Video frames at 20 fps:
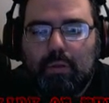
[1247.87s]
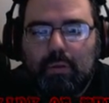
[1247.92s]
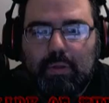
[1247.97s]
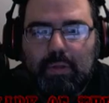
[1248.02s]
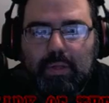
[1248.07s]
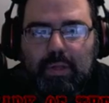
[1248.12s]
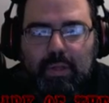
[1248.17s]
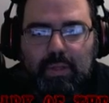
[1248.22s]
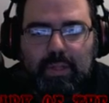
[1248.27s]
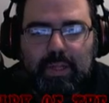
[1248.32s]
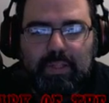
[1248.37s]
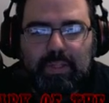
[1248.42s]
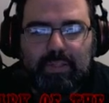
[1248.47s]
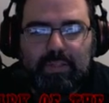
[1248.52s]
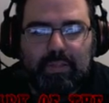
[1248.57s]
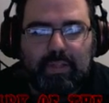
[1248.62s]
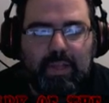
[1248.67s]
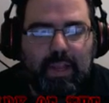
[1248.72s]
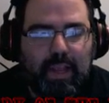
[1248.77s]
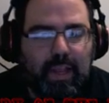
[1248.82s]
And that's
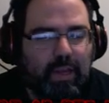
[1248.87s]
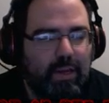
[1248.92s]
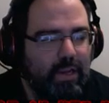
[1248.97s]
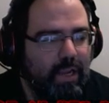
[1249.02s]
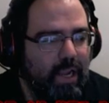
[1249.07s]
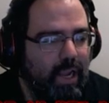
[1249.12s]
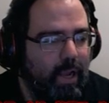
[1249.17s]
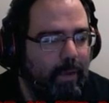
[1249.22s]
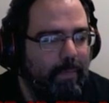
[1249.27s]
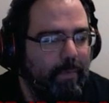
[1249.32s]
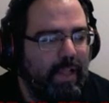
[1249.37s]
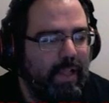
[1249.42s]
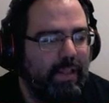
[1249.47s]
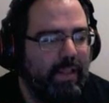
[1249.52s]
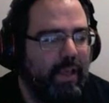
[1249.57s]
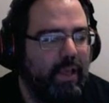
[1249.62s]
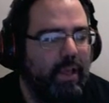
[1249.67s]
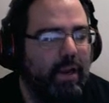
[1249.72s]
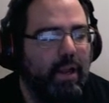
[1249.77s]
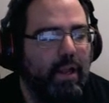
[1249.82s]
the kind of combat
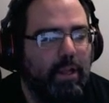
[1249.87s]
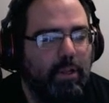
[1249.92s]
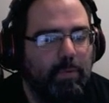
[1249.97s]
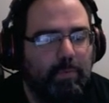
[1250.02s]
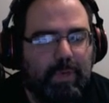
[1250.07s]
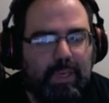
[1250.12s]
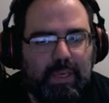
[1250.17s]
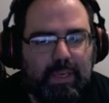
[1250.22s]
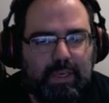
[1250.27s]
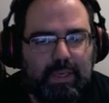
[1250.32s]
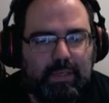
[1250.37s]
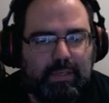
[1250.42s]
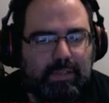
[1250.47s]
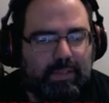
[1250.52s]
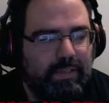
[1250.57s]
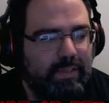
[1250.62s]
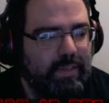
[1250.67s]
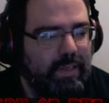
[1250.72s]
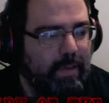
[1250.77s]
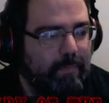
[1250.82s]
that I'll be
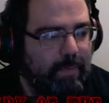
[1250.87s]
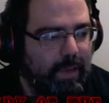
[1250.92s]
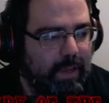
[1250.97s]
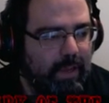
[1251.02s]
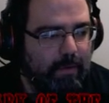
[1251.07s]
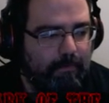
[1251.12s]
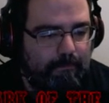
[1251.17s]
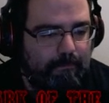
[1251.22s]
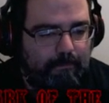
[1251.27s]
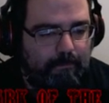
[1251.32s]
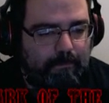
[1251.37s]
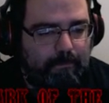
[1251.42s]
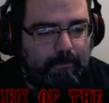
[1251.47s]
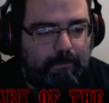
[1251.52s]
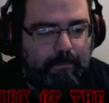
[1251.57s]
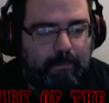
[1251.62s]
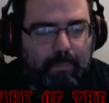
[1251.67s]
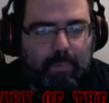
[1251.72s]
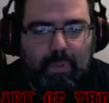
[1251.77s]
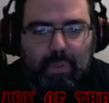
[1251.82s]
skipping
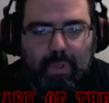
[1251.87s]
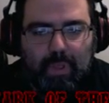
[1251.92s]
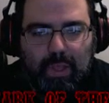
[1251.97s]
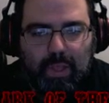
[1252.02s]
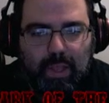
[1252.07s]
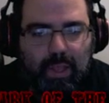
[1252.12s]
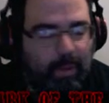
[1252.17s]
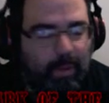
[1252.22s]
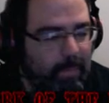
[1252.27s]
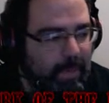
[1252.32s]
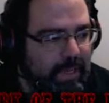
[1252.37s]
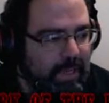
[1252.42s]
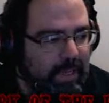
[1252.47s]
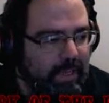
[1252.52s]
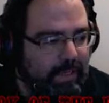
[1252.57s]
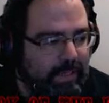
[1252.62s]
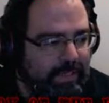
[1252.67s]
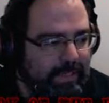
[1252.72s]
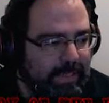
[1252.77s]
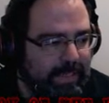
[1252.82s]
uh,
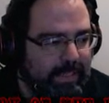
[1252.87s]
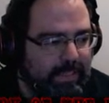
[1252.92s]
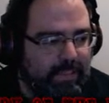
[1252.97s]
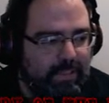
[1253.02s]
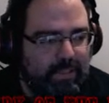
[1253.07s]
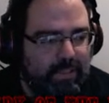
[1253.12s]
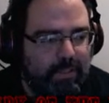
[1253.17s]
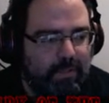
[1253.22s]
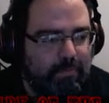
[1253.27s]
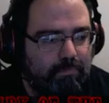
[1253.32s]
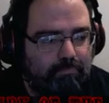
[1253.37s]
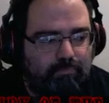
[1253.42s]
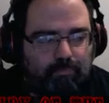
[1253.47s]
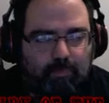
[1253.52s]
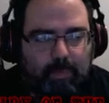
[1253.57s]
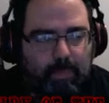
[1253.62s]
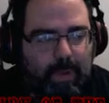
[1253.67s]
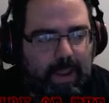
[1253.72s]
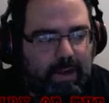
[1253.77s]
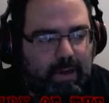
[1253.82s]
because it's just
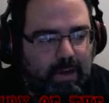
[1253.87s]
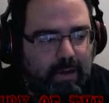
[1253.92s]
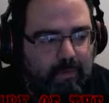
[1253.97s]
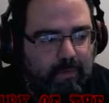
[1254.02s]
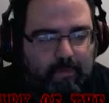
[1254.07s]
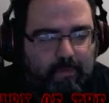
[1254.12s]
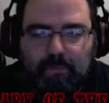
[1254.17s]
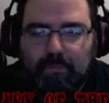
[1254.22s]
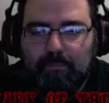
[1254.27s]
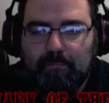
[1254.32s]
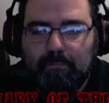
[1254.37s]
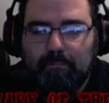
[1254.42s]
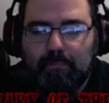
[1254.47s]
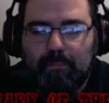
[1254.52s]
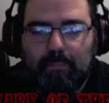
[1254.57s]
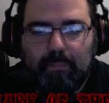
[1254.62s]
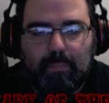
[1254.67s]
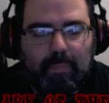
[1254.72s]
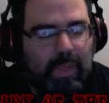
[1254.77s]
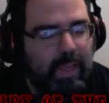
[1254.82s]
repetitive,
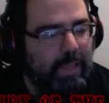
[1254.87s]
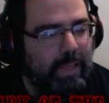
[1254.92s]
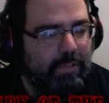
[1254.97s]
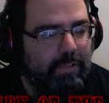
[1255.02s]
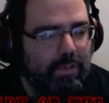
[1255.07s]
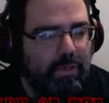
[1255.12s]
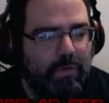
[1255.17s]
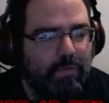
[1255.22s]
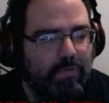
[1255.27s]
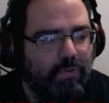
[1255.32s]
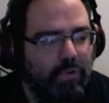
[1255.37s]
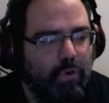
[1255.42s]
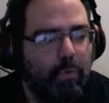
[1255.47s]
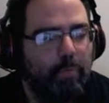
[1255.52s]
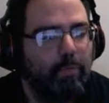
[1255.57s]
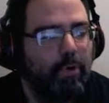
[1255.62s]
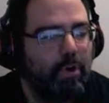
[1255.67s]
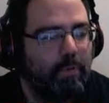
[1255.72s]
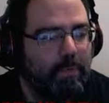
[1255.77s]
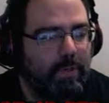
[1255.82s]
it serves no
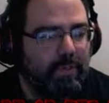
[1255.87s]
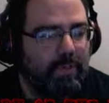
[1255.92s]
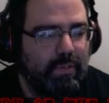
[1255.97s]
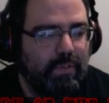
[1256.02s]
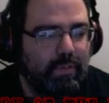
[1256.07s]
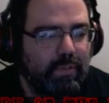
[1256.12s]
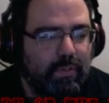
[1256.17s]
purpose,